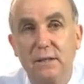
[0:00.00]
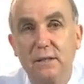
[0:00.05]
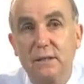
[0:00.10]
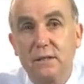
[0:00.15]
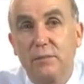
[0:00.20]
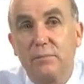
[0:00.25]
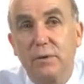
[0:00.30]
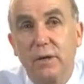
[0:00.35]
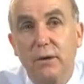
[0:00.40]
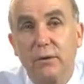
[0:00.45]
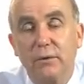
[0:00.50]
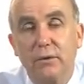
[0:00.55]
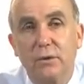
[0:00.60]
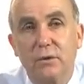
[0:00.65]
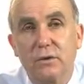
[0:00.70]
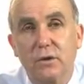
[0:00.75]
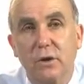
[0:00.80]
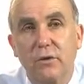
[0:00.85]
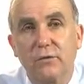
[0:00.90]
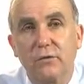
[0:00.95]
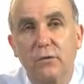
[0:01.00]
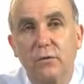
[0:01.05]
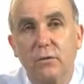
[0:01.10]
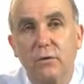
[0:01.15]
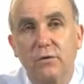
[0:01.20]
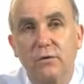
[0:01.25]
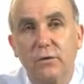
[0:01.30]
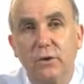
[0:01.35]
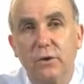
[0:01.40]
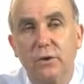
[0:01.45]
This is a period that's often
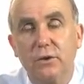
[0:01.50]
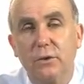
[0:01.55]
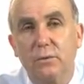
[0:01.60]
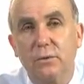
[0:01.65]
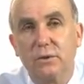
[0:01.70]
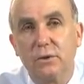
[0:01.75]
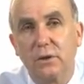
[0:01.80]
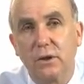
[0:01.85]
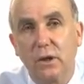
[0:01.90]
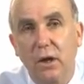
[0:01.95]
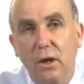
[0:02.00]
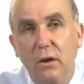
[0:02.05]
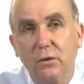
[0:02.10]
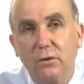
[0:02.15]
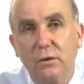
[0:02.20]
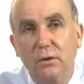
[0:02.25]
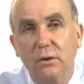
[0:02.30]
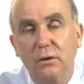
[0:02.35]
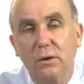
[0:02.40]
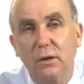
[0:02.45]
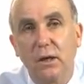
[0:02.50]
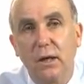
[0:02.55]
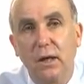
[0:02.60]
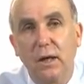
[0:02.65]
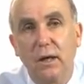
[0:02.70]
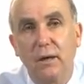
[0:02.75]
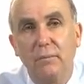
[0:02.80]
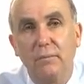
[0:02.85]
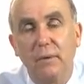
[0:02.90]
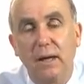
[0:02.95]
referred to as the Golden
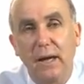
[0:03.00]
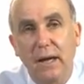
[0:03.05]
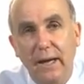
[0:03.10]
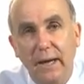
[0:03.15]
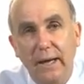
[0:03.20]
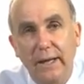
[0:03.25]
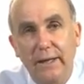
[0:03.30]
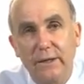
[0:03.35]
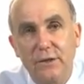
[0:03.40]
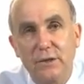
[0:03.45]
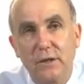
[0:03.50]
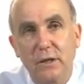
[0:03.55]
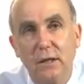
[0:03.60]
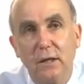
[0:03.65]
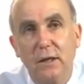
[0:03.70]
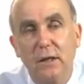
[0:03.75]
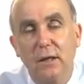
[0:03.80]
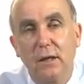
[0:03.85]
Age.